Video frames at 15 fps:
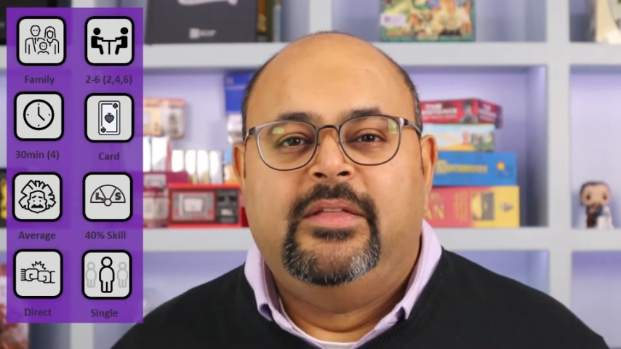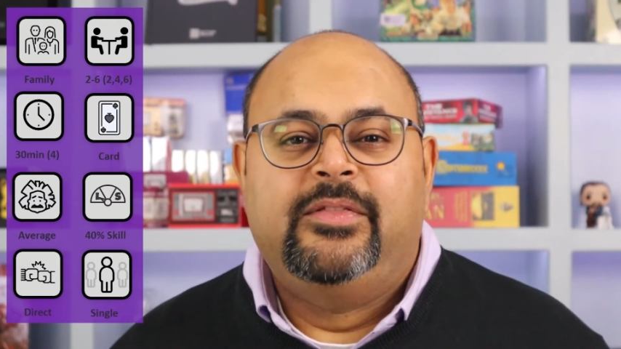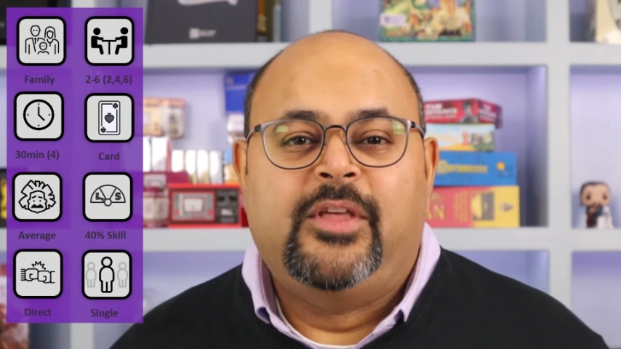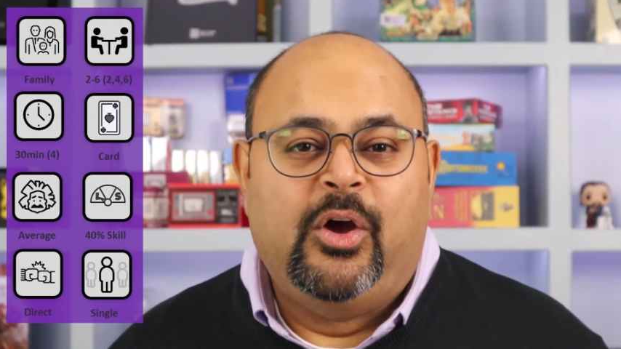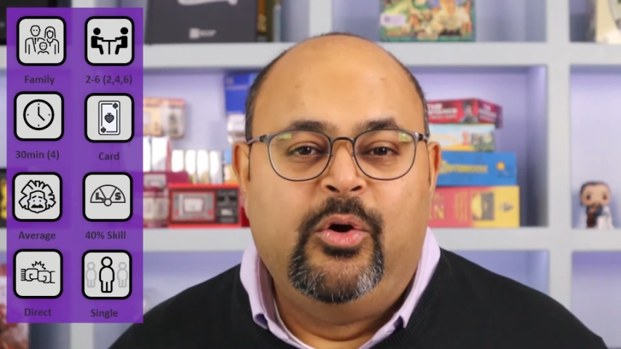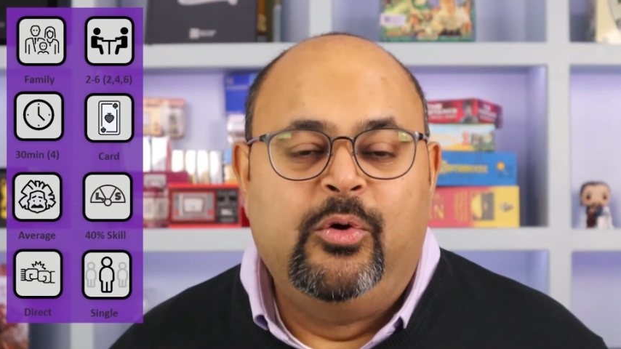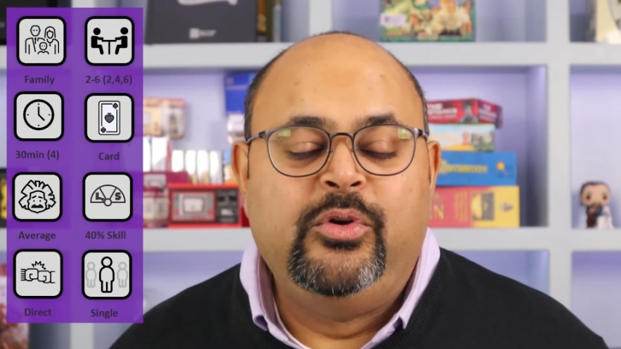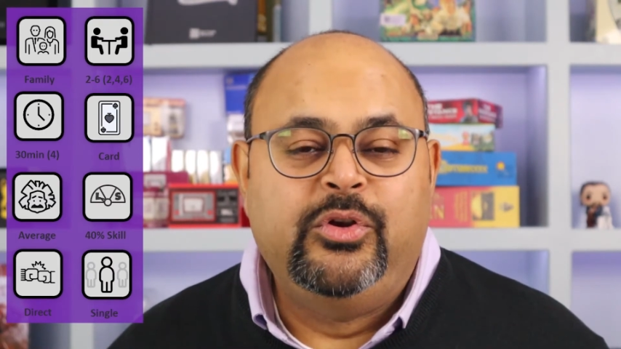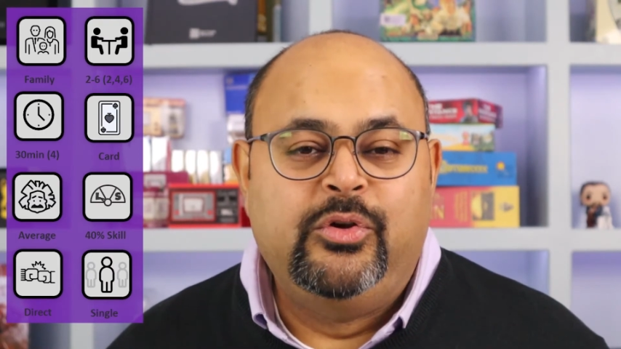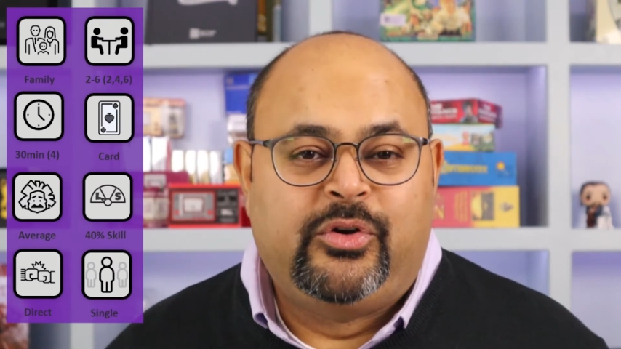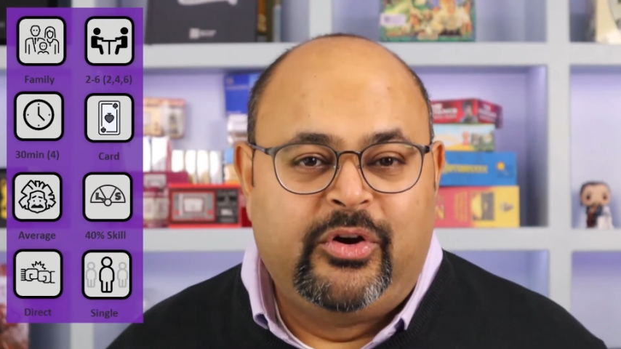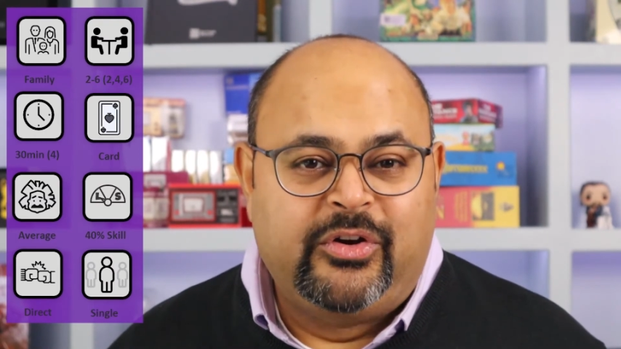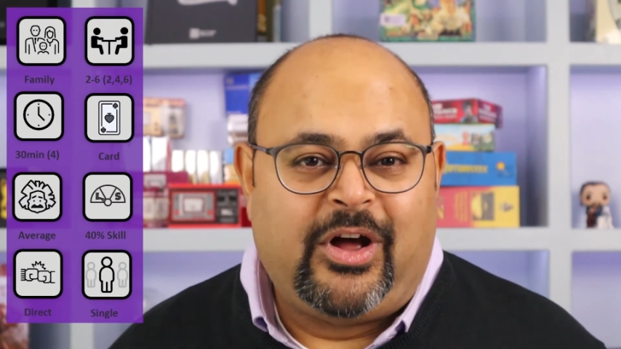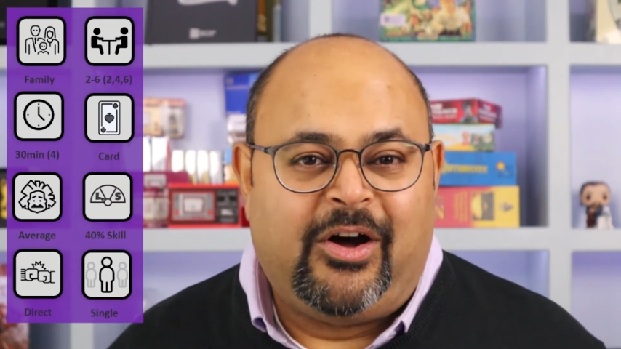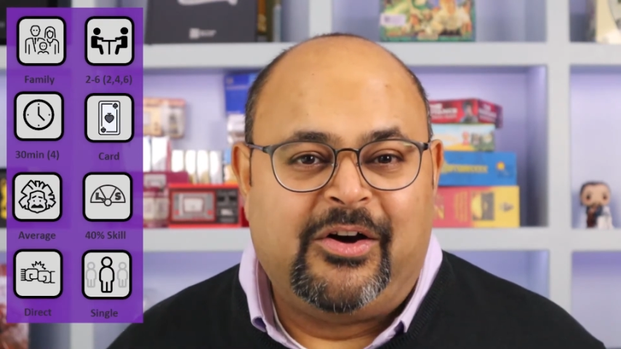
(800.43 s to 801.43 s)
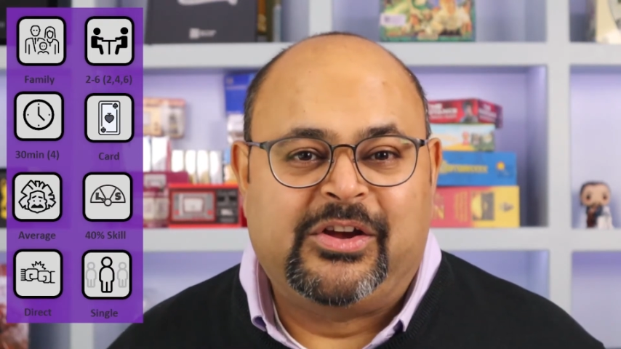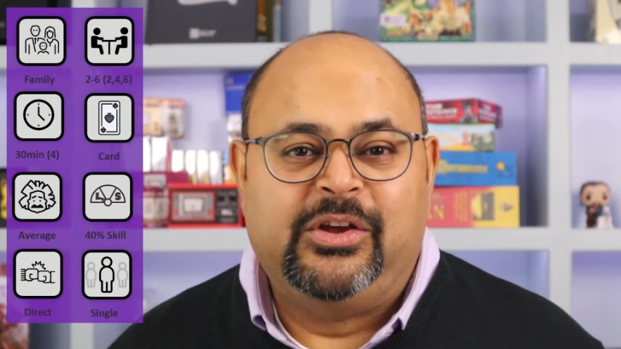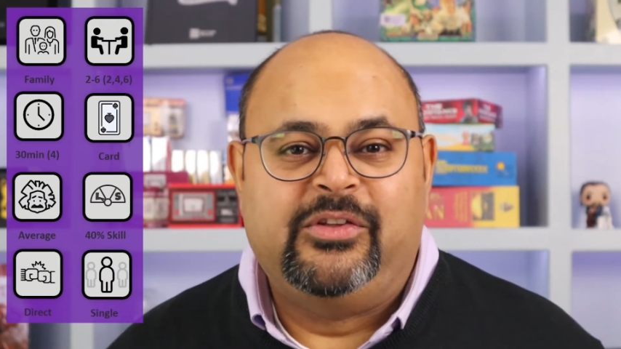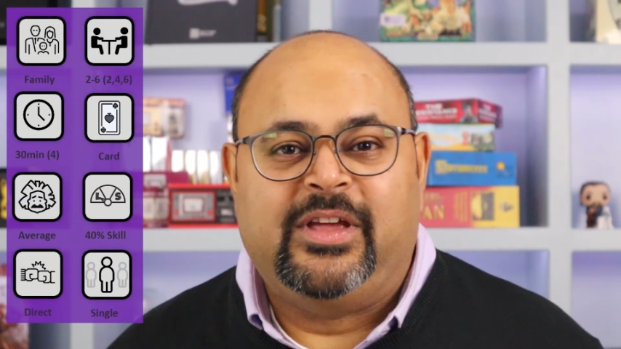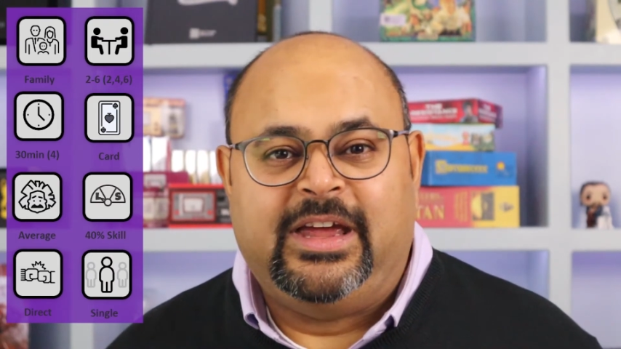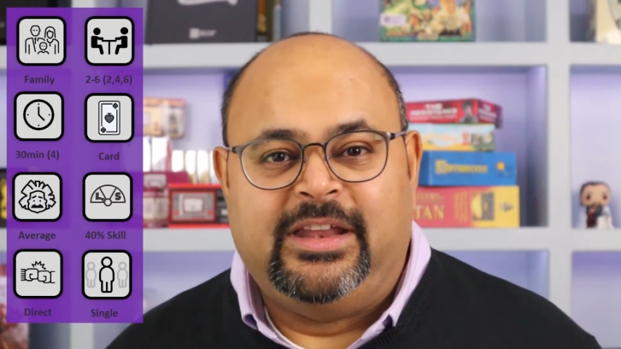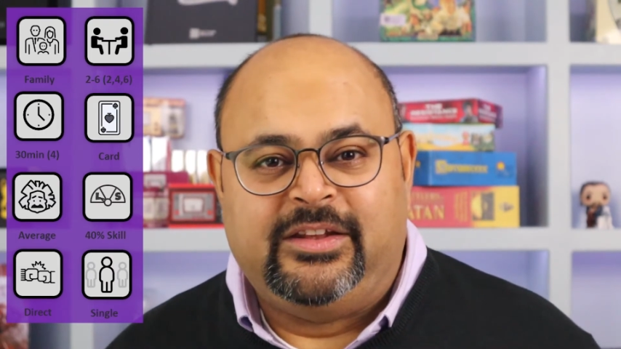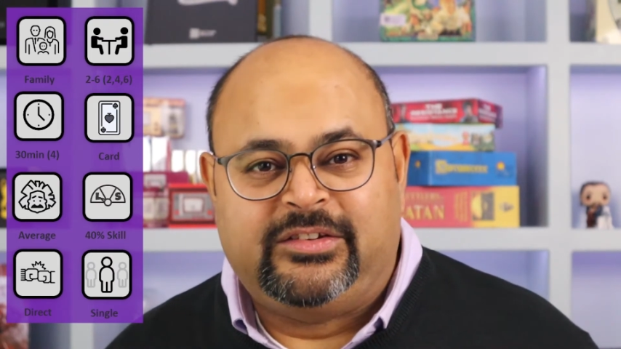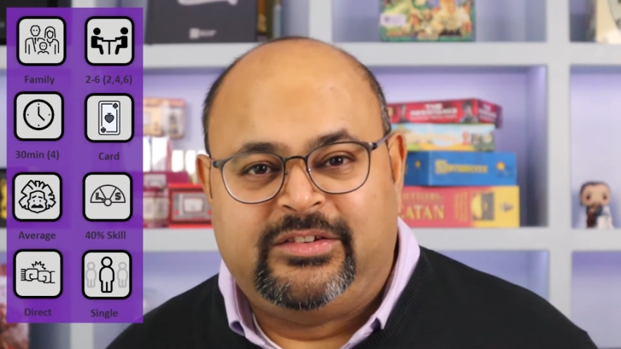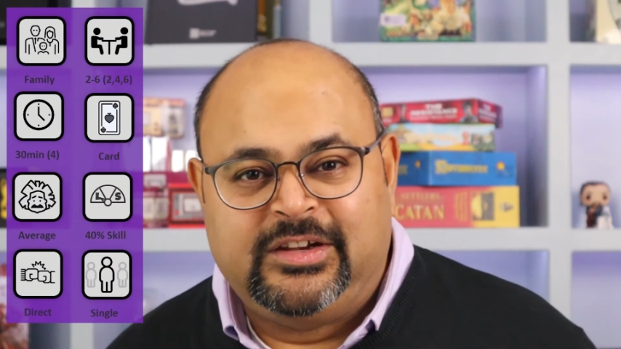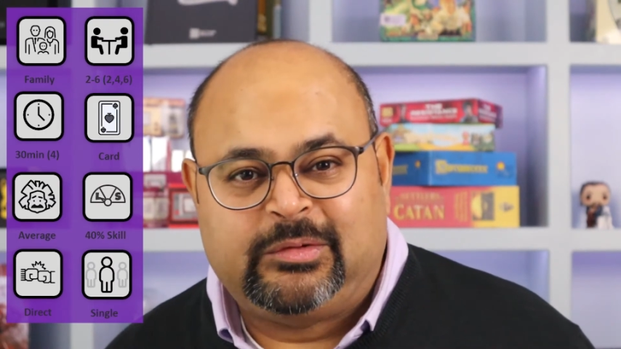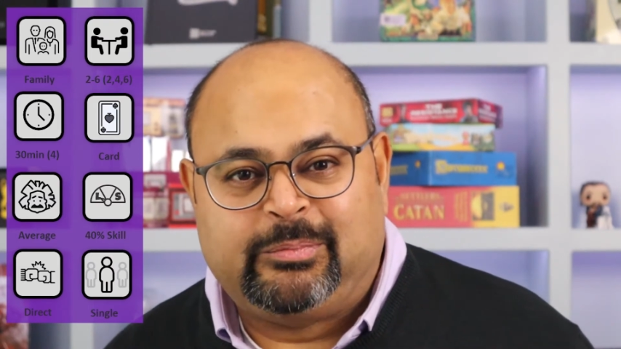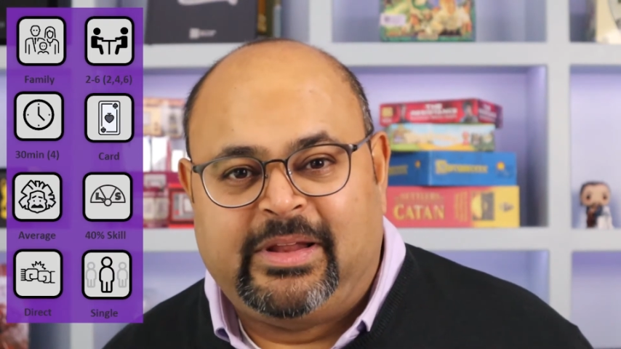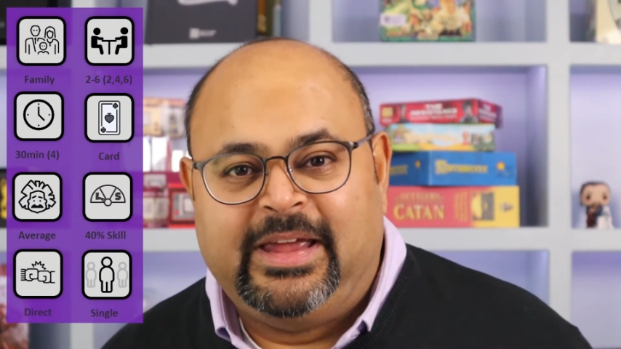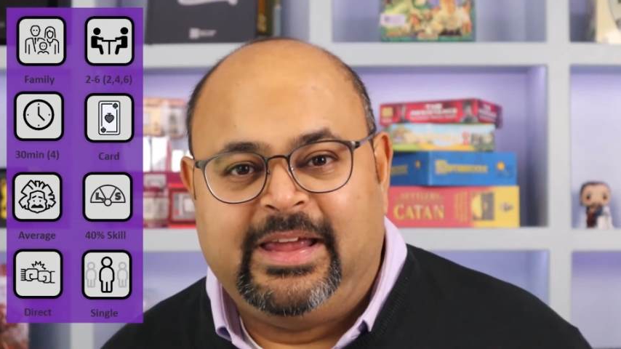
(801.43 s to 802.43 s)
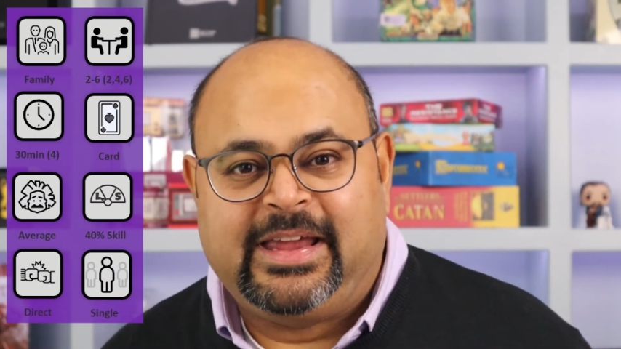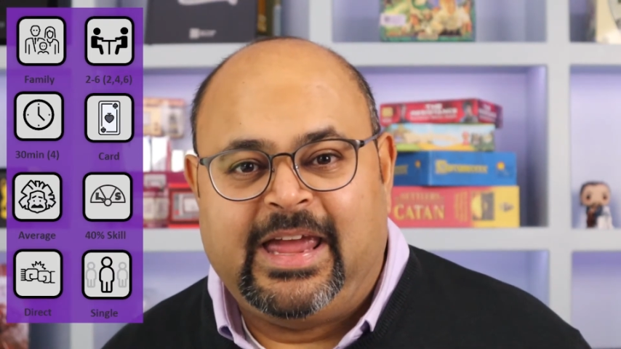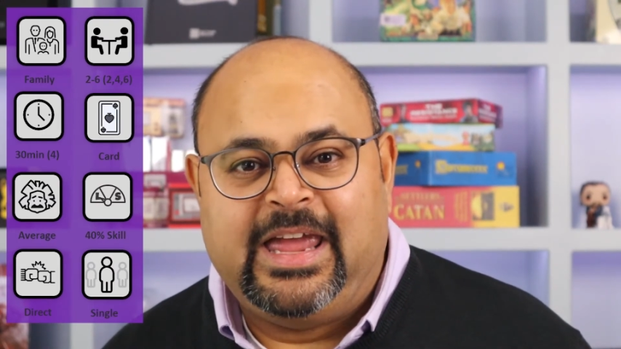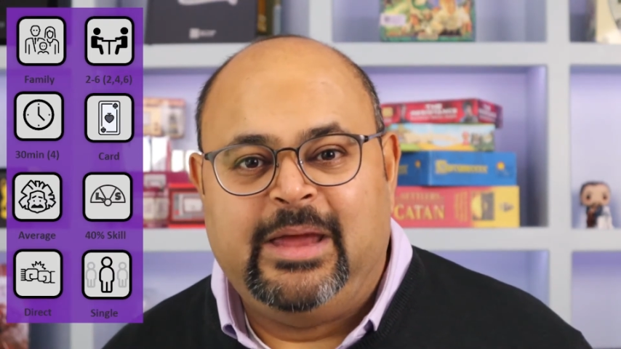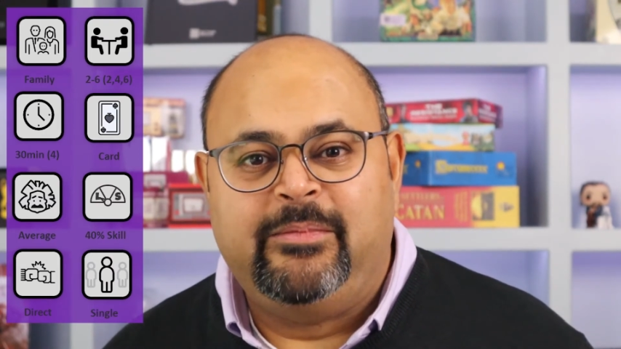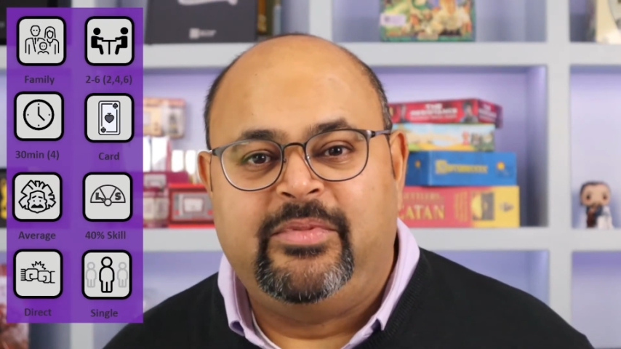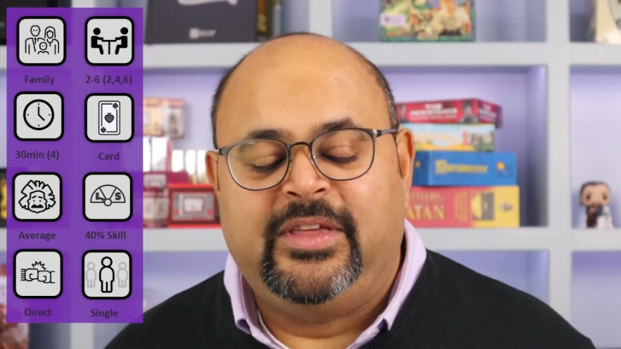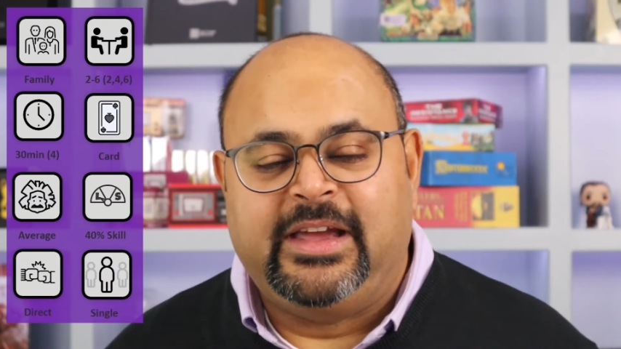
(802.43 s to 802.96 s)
though you could argue that in a 6-player game,